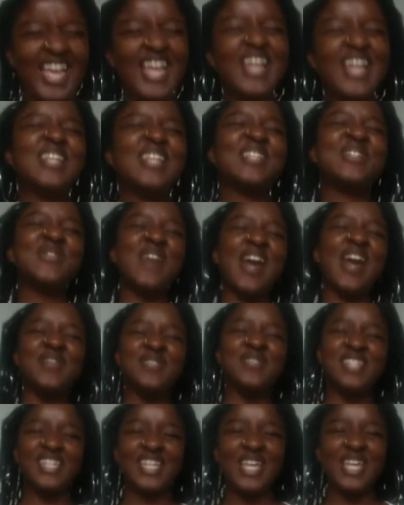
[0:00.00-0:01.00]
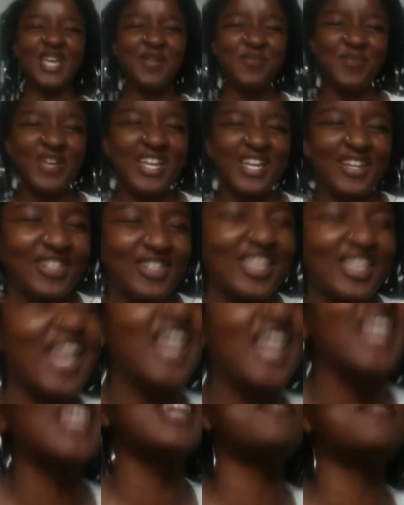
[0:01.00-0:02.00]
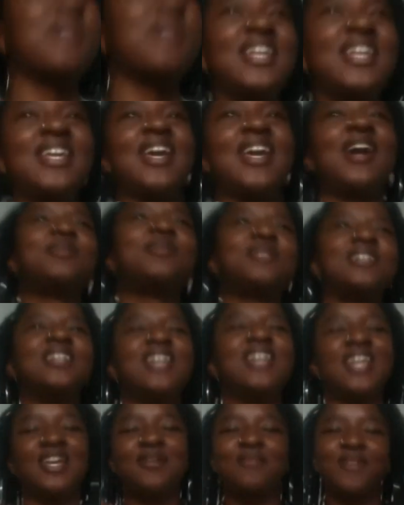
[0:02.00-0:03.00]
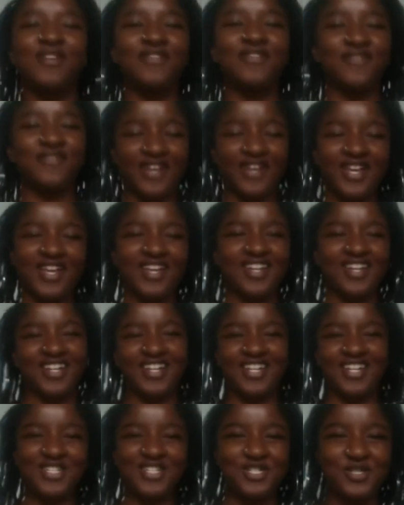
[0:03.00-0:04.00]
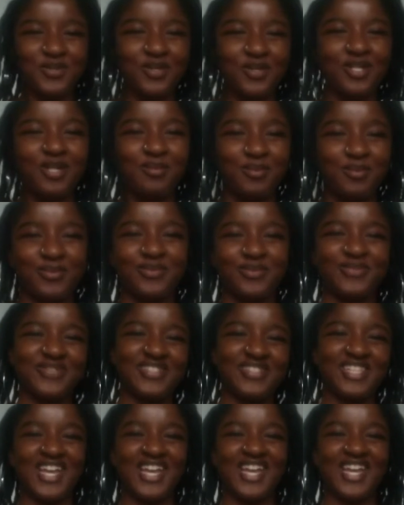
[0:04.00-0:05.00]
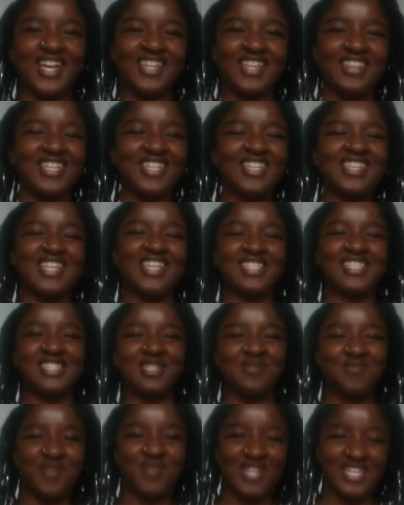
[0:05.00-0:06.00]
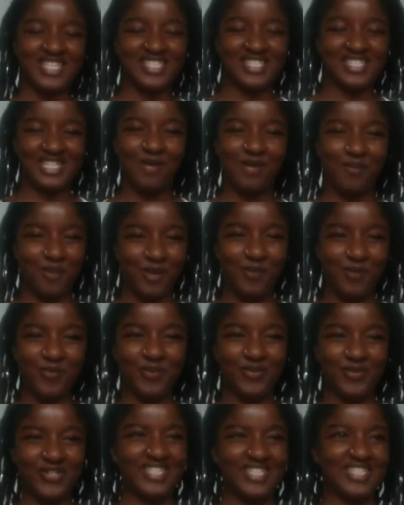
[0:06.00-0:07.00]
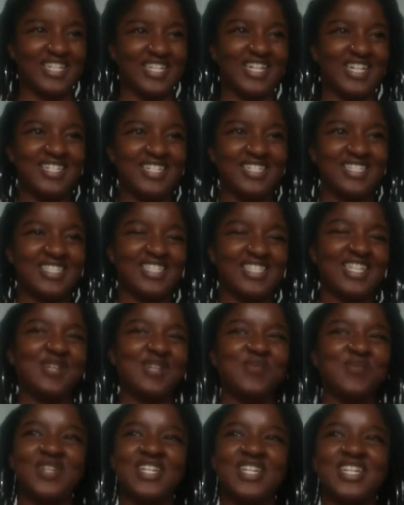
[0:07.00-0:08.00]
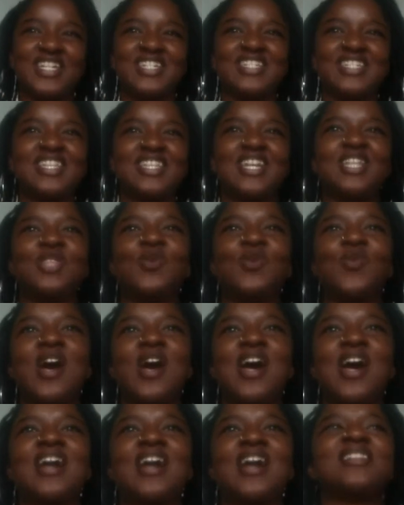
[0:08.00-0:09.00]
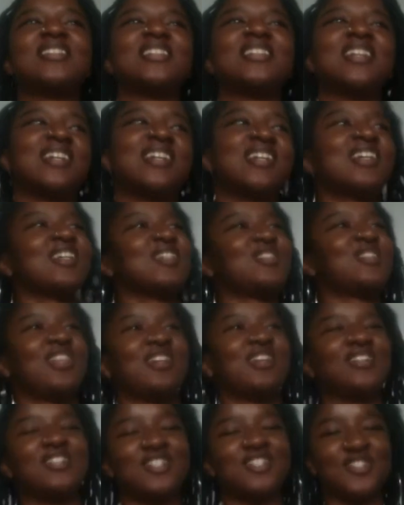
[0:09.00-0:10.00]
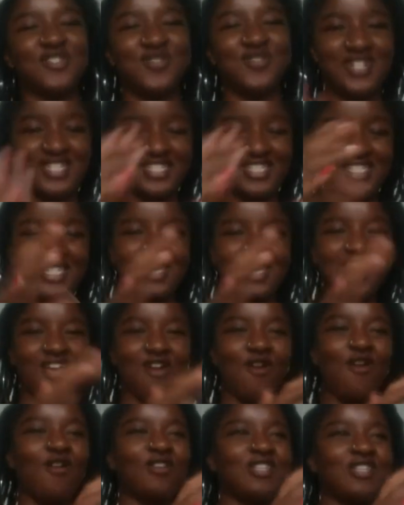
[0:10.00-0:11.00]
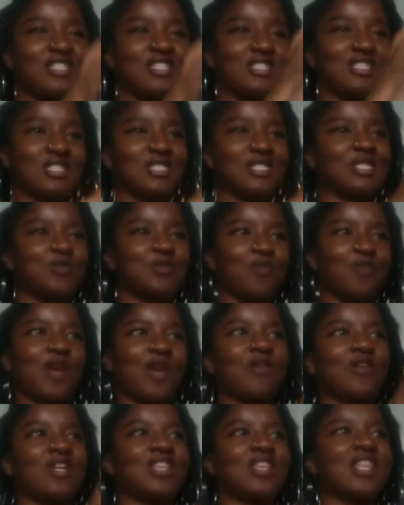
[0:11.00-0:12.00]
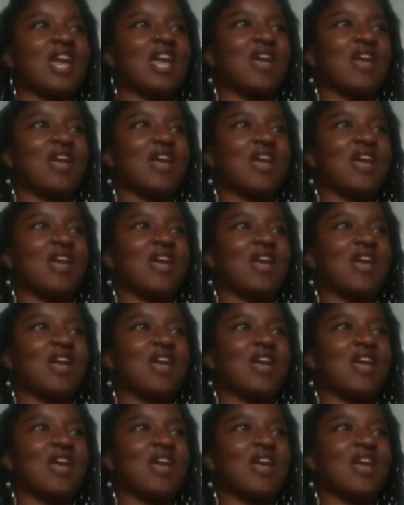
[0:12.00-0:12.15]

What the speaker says: You have to keep it, like, being healthy can be fun and enjoyable. Like, I think that's the biggest thing people need to understand, because otherwise they're just going to see like all these disparate like